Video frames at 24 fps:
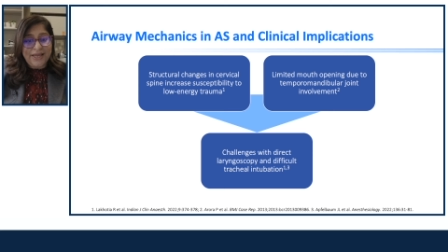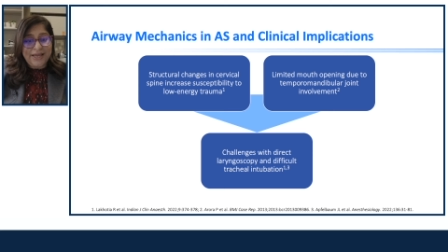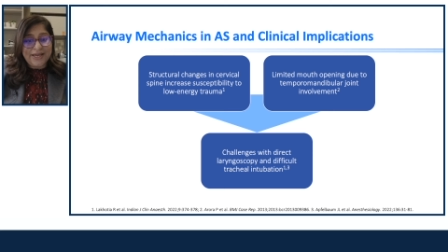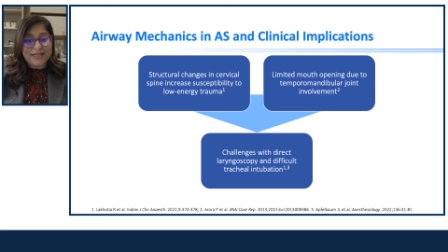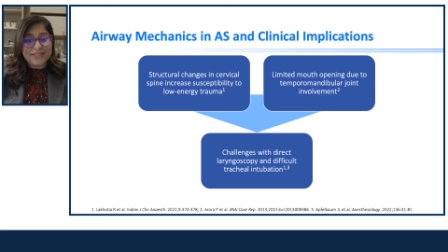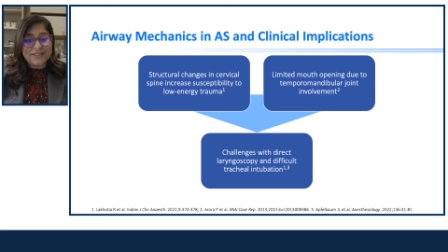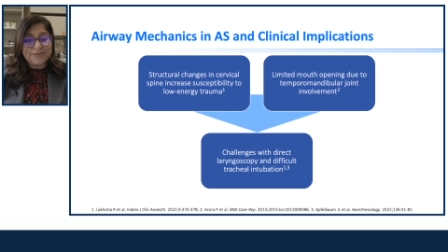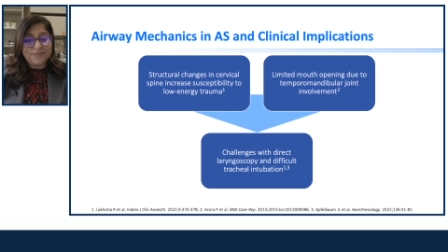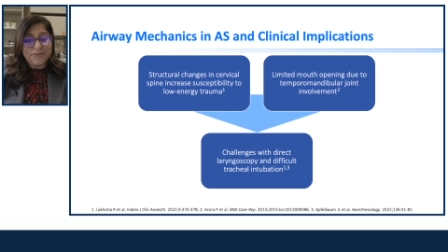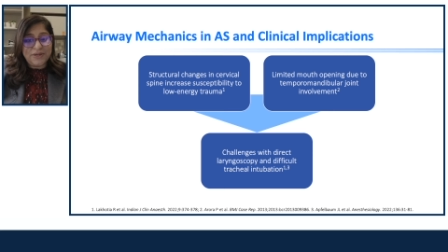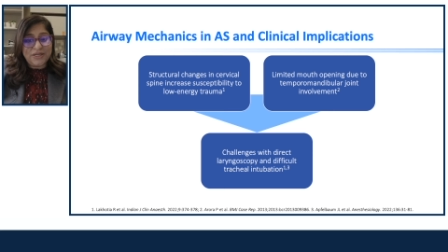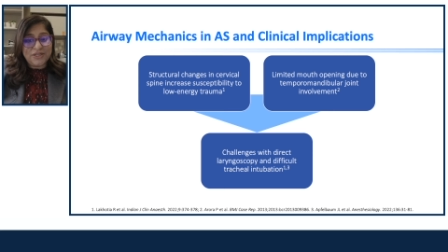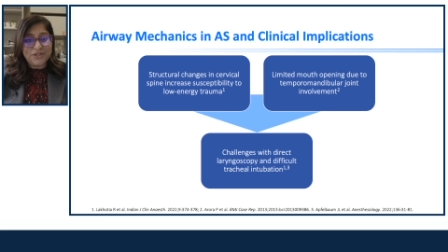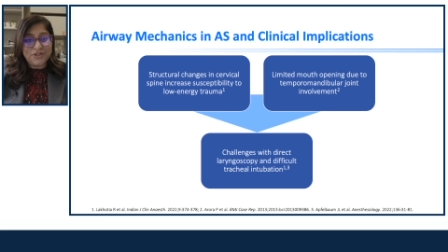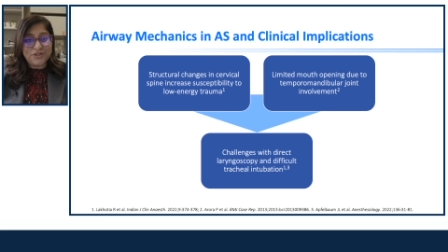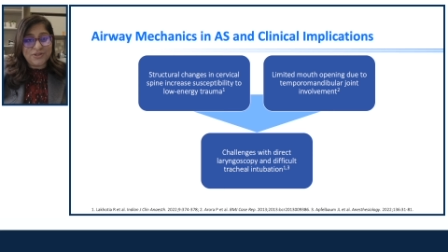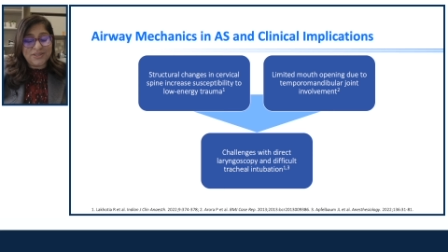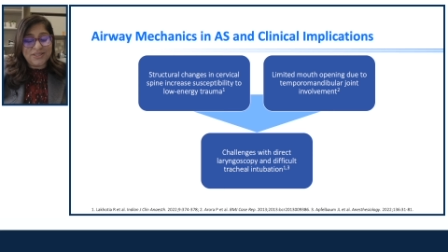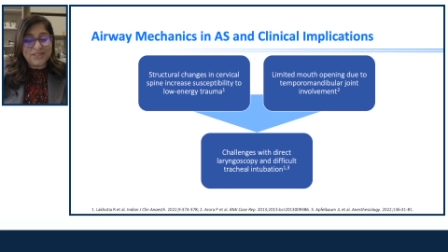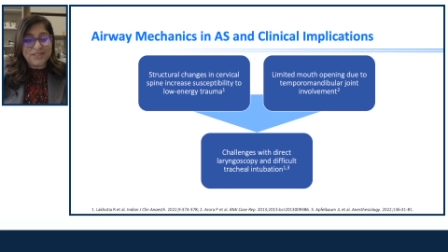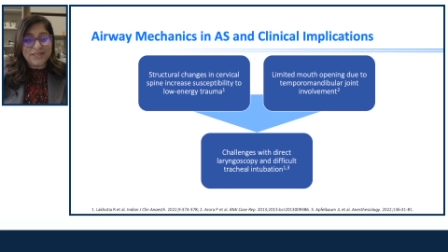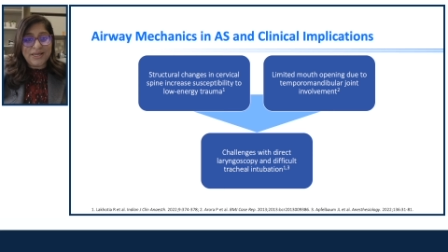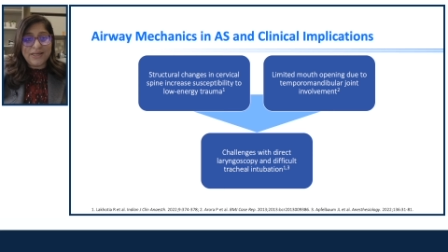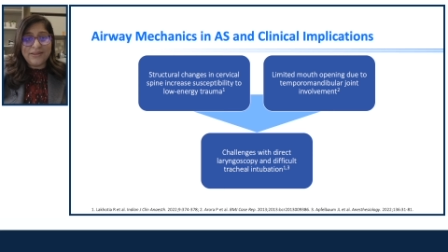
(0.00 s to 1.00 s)
AS
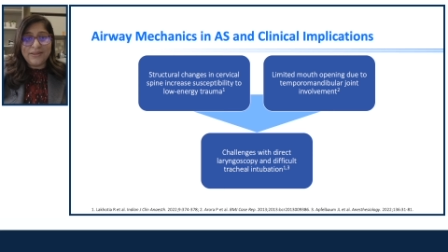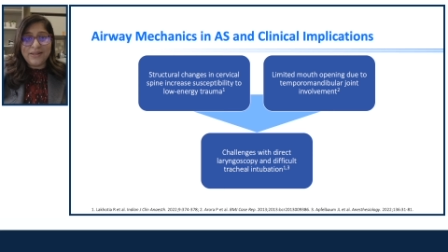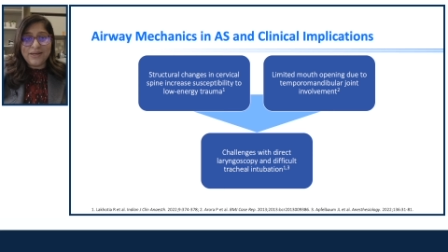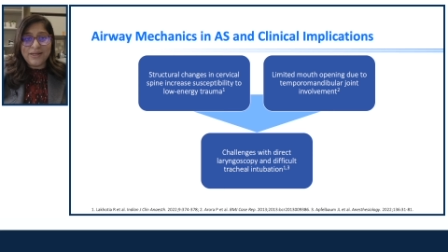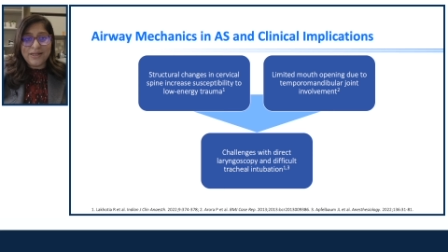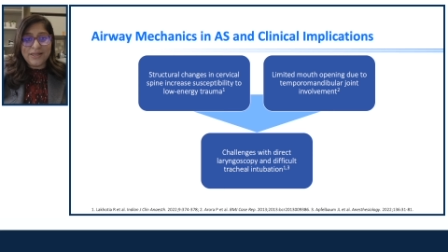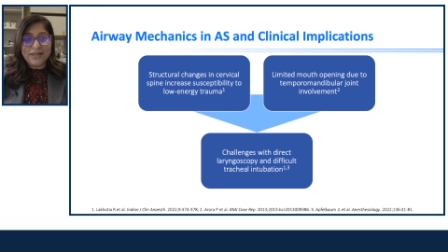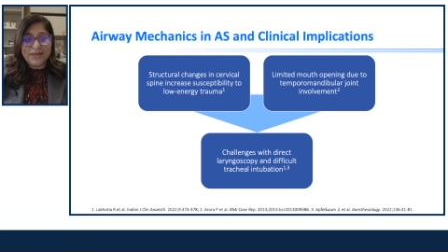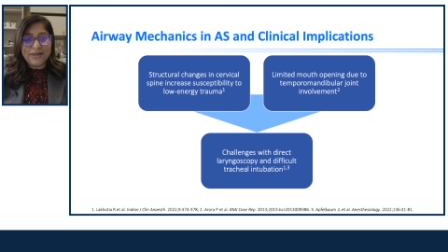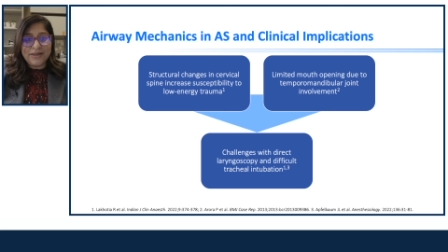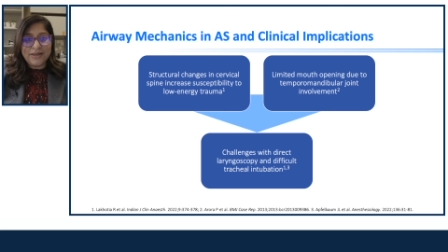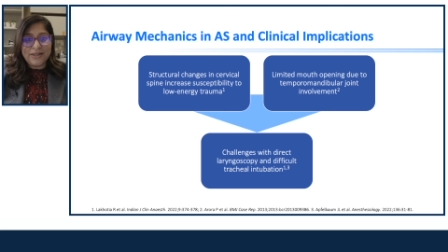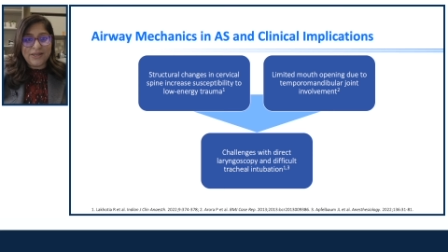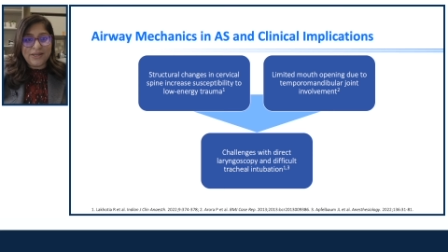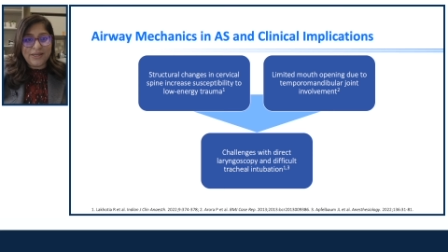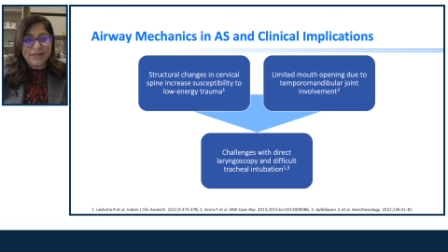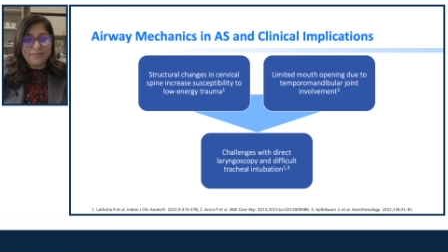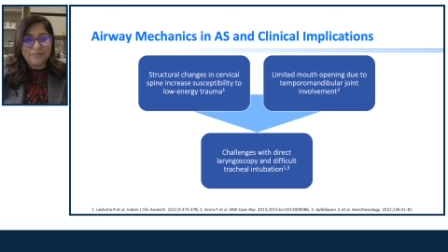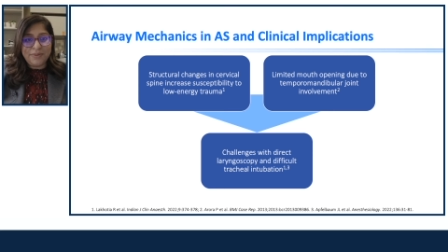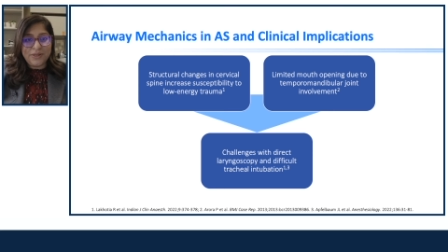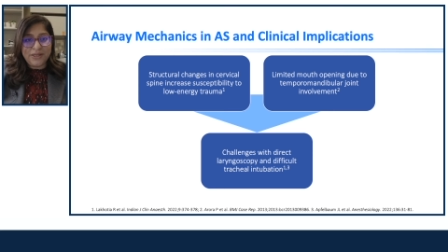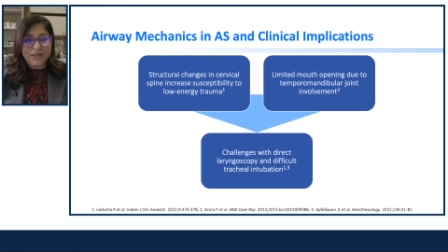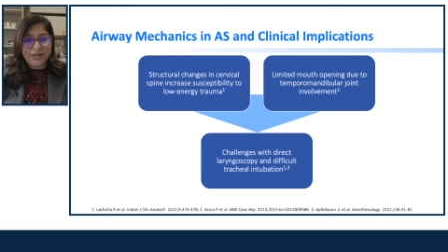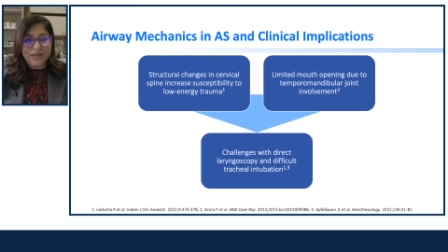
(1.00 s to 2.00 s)
patients and the clinical
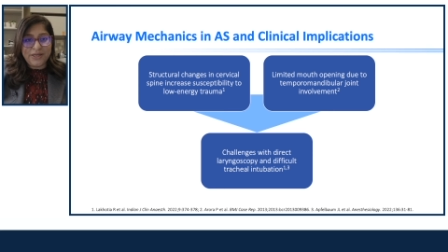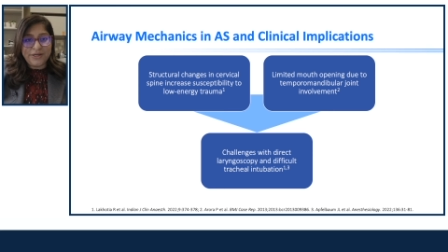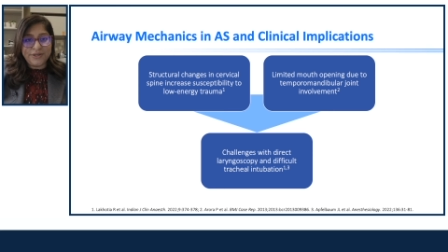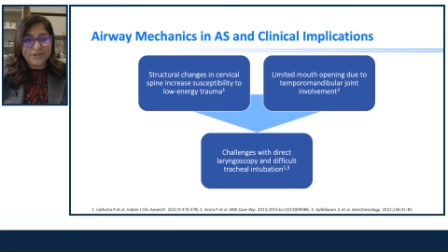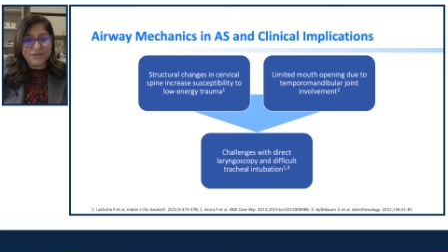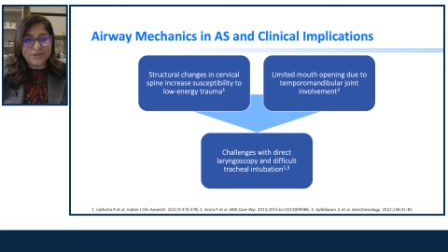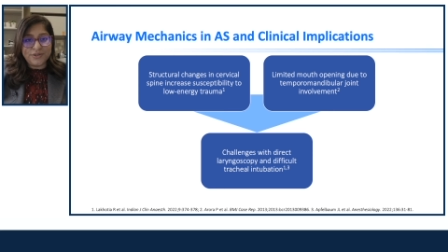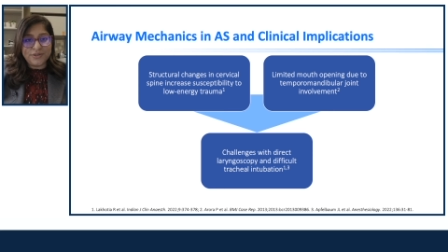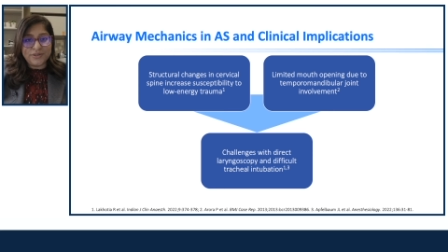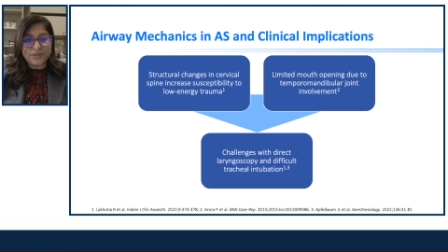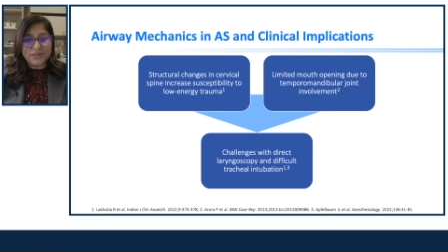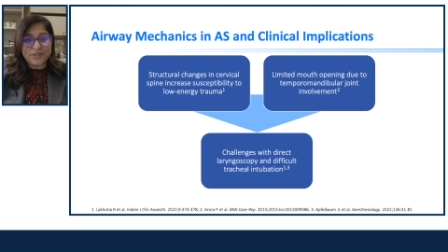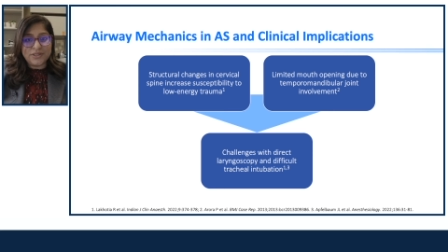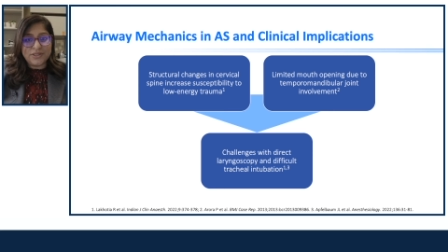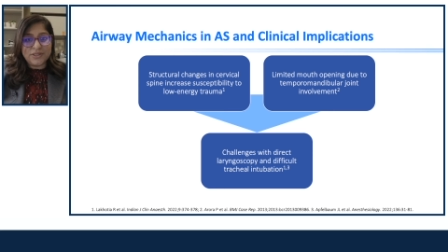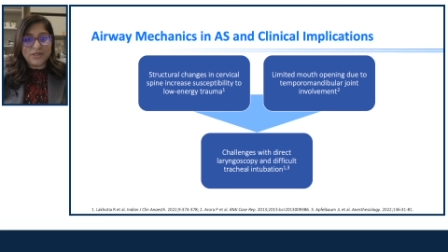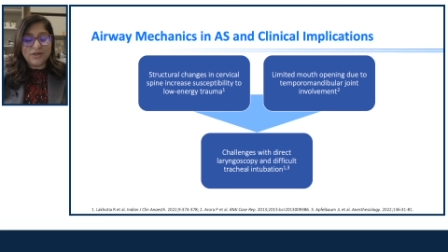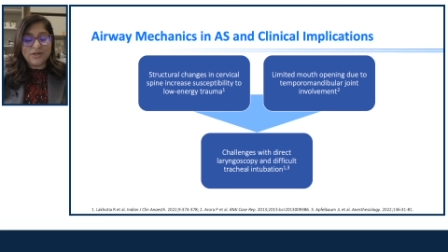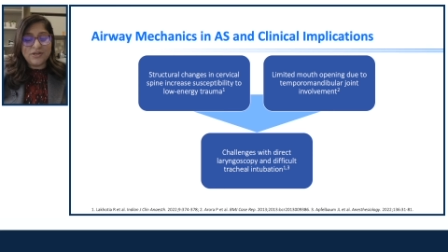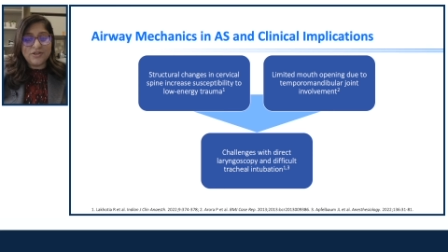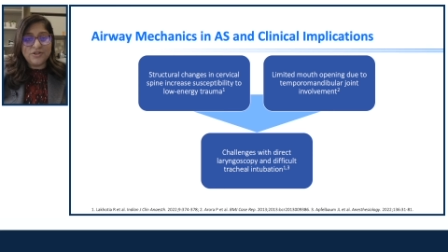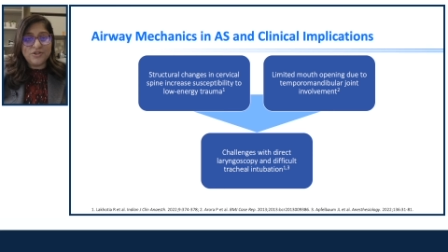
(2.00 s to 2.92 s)
implications.